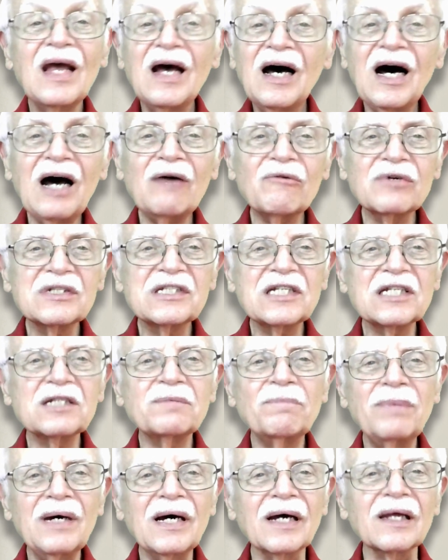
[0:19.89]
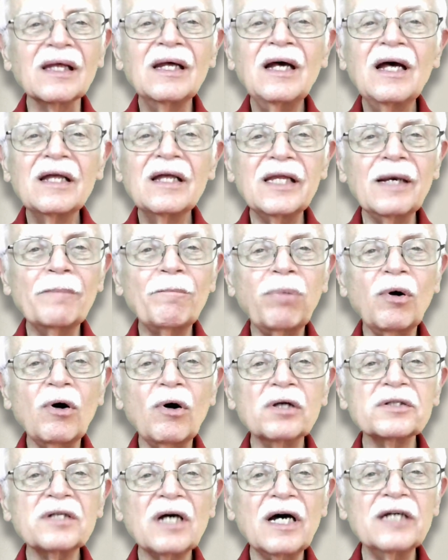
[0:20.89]
I would suspect that
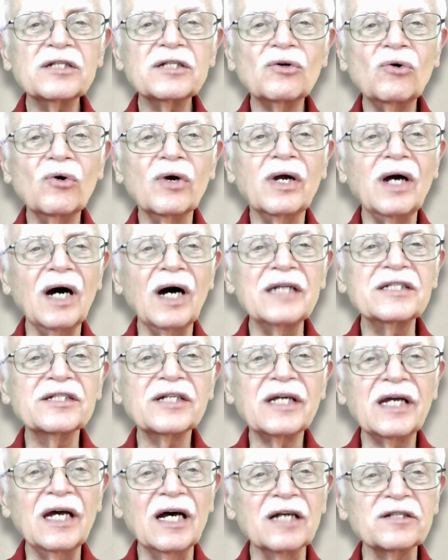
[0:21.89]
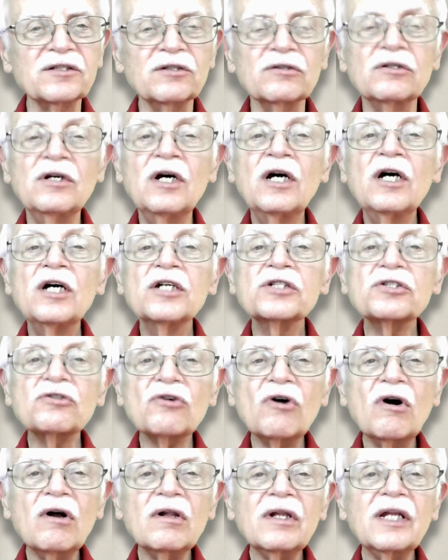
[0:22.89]
Paul's high school guidance counselor
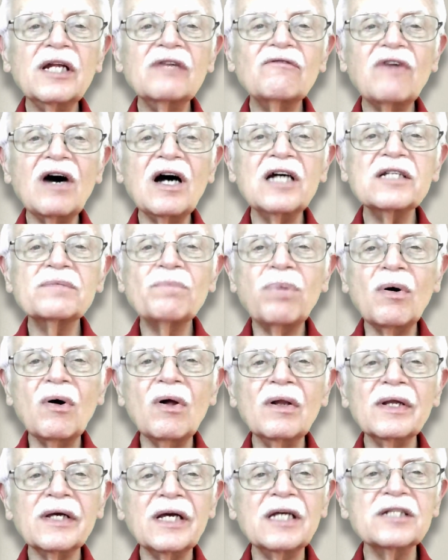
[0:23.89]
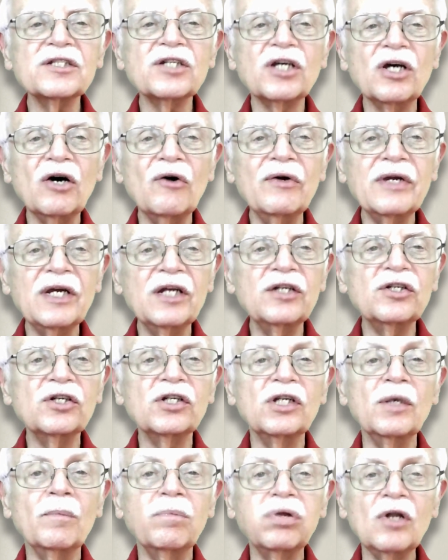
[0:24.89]
strongly advised Paul against going into
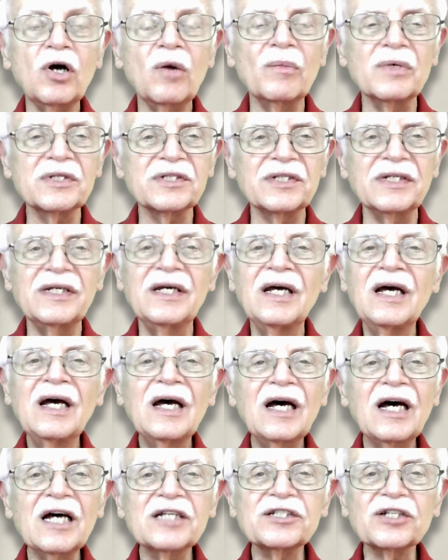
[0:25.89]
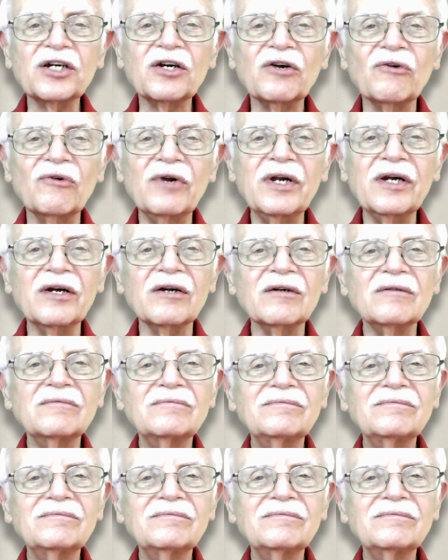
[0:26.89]
diplomacy as a career.